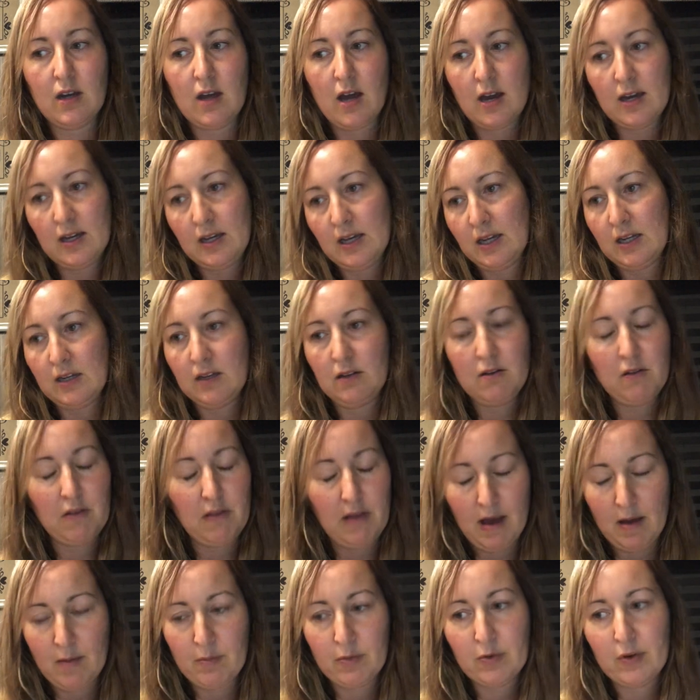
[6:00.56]
again
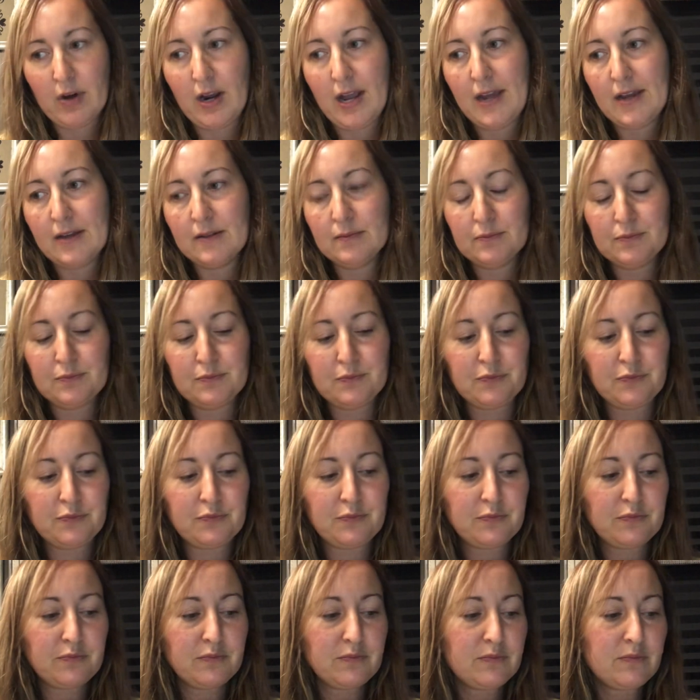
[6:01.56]
collaborate.
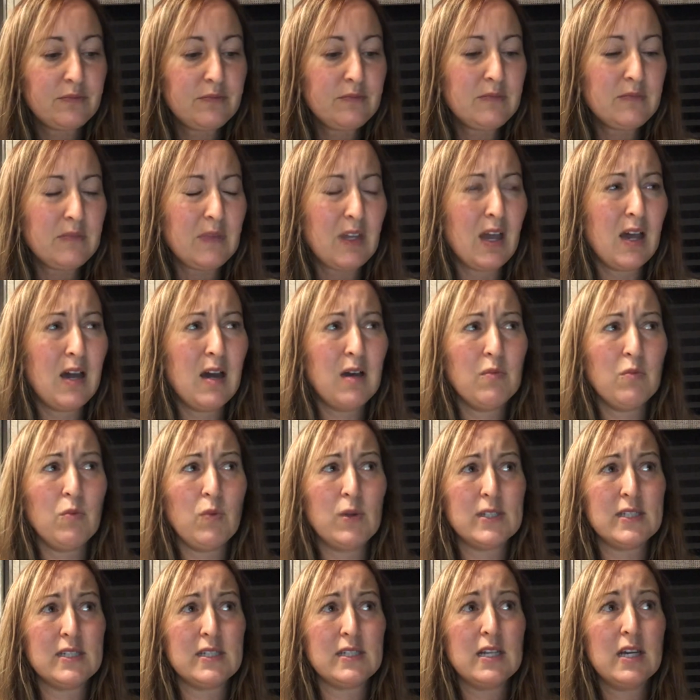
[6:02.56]

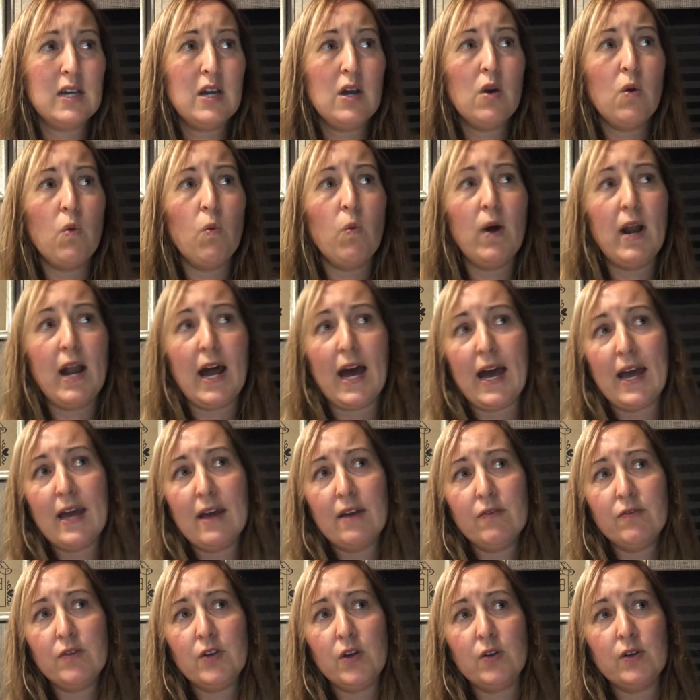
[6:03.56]
What I
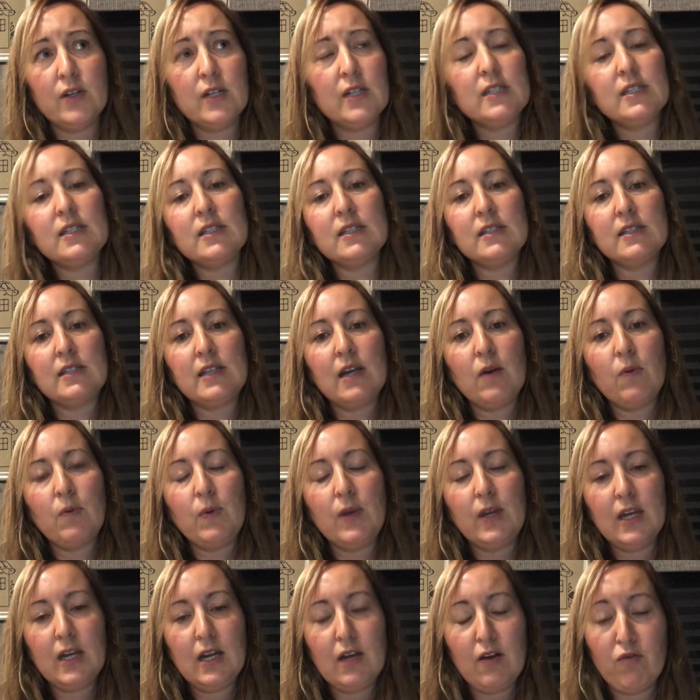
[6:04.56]
have noticed is that
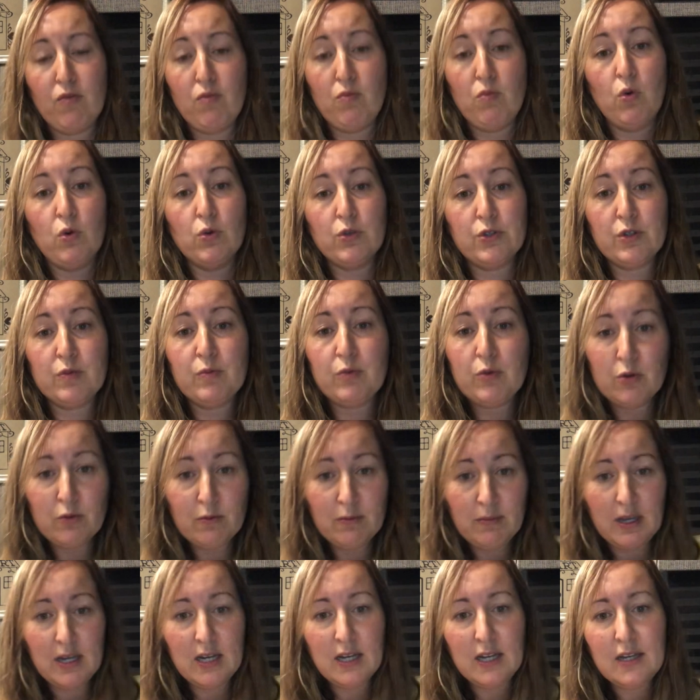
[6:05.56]
we can have multiple
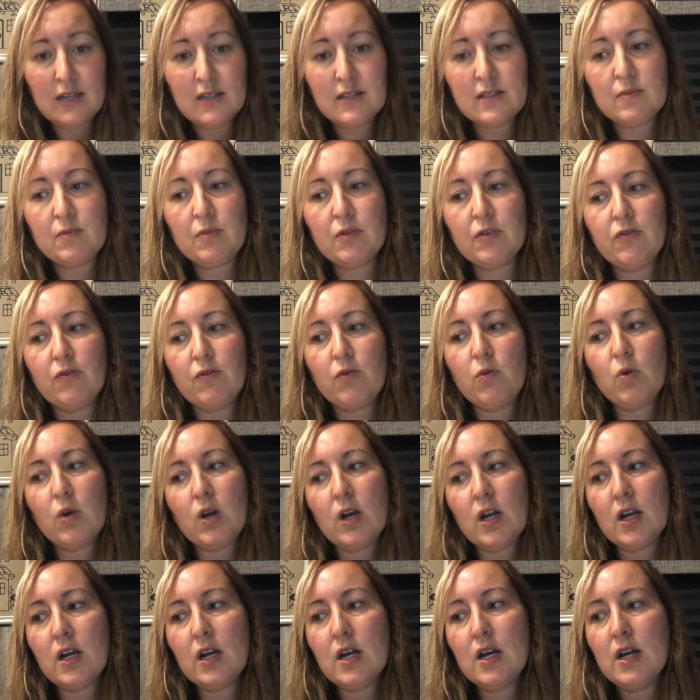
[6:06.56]
meetings
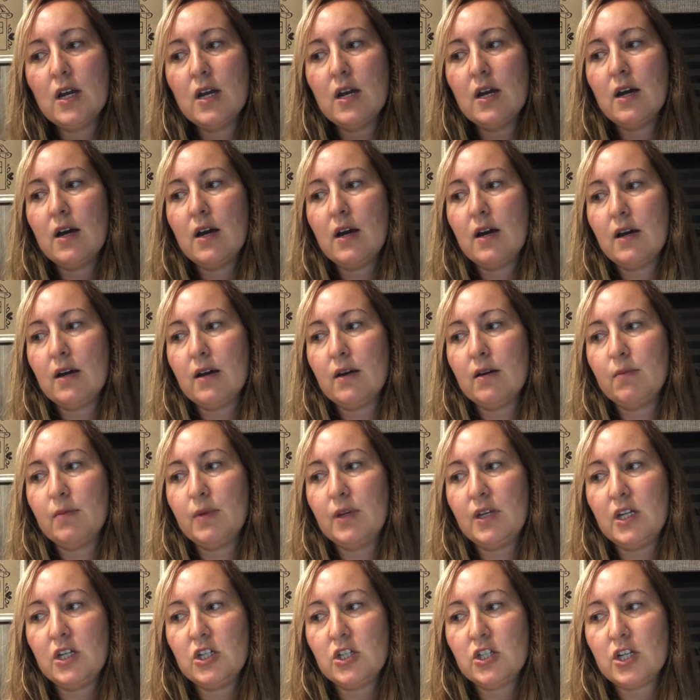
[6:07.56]
before
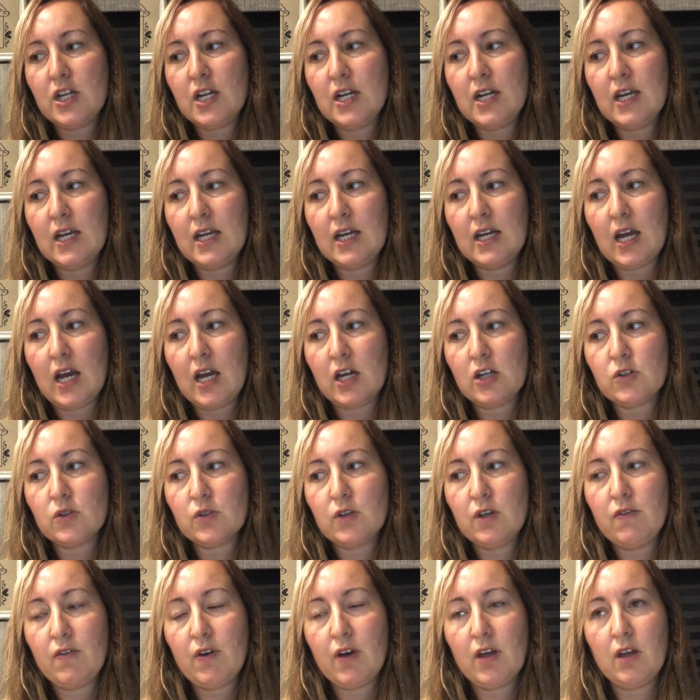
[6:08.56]
initiating an
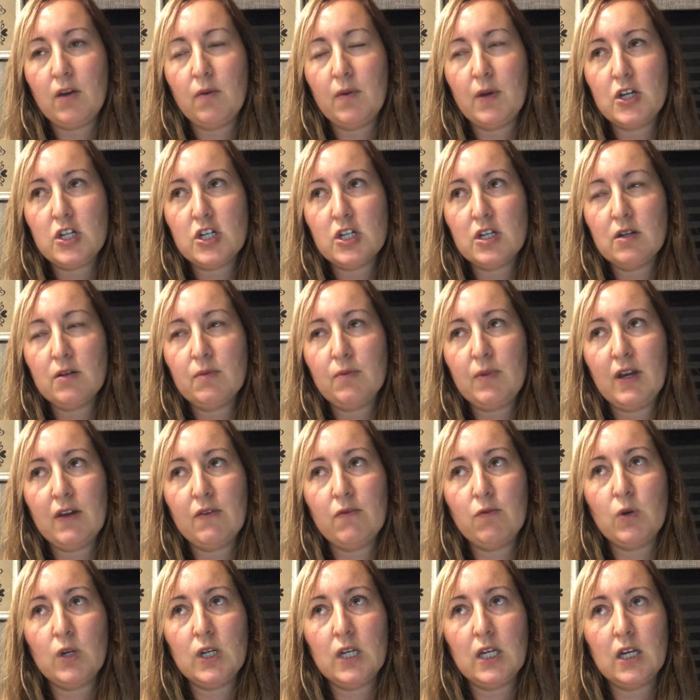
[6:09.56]
actual evaluation. We
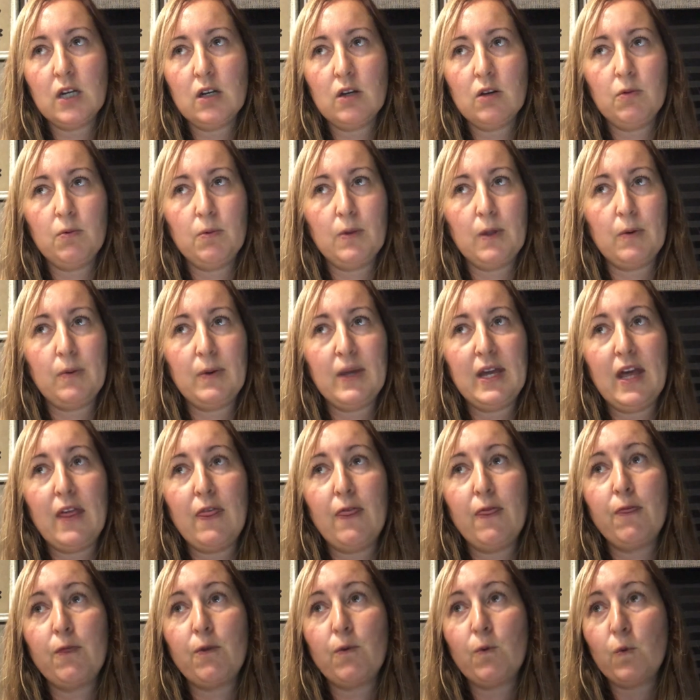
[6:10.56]
have one kiddo that we had
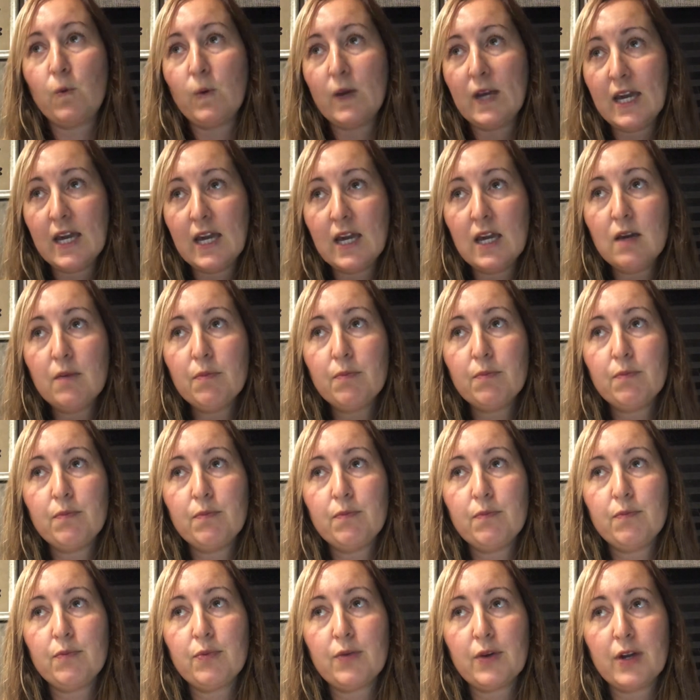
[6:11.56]
3
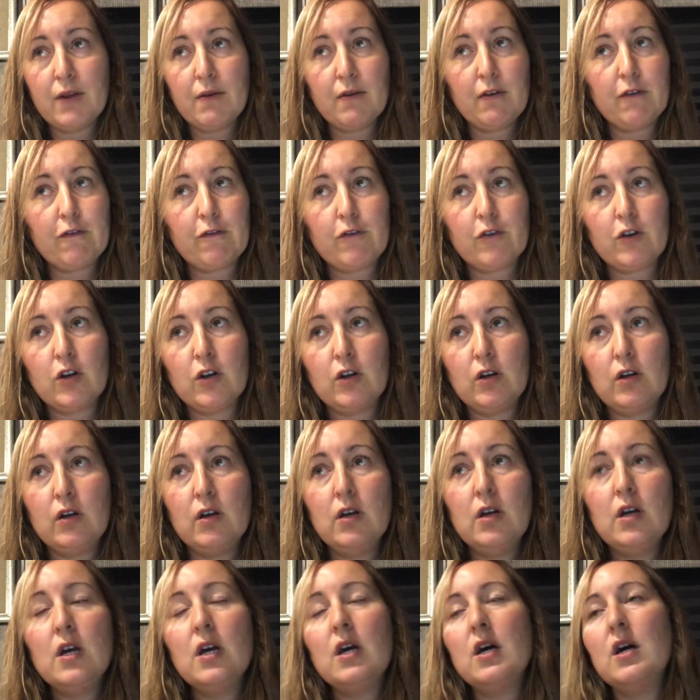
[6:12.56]

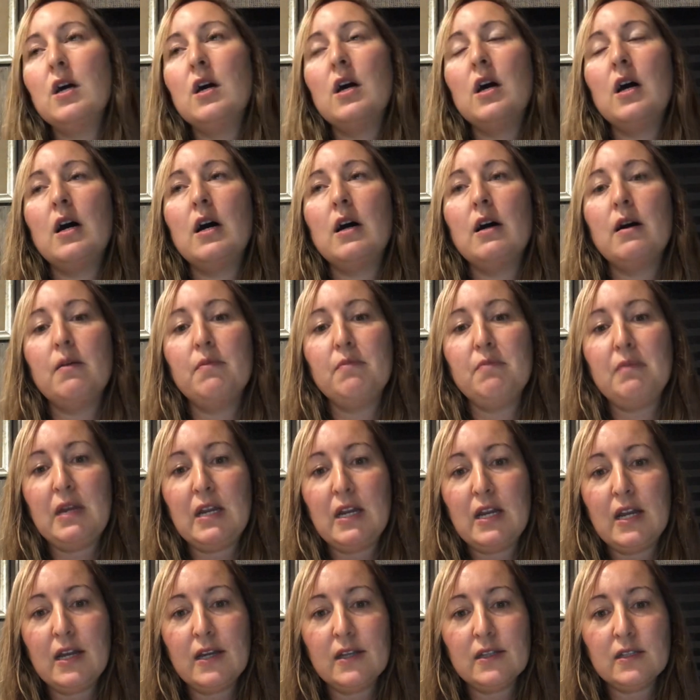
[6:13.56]
pre-referral
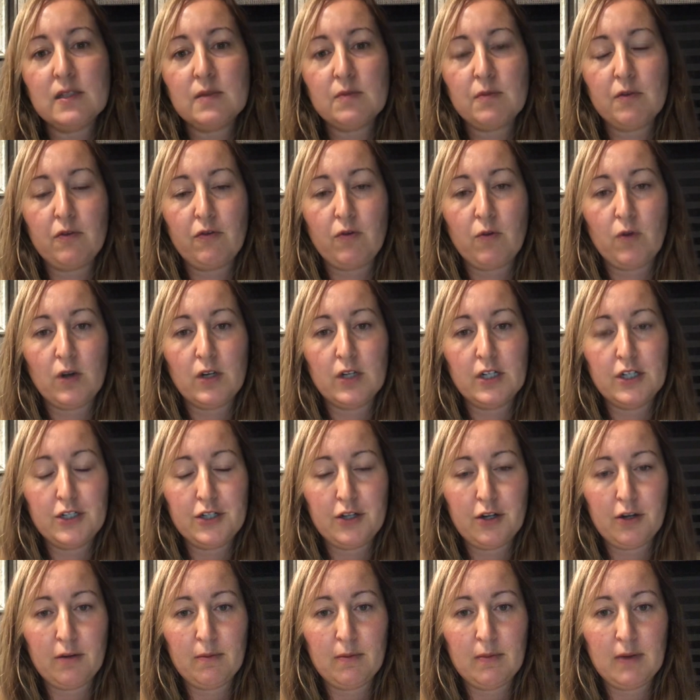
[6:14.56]
meetings before
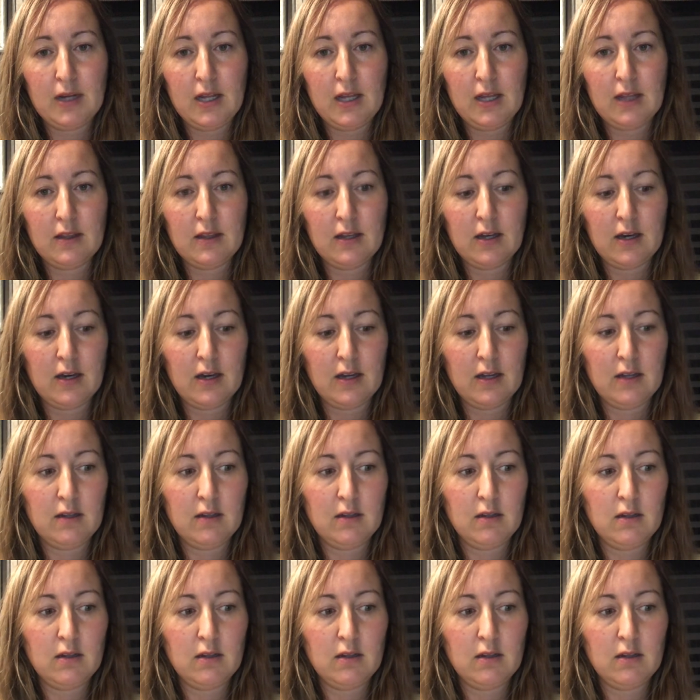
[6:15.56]
determining that,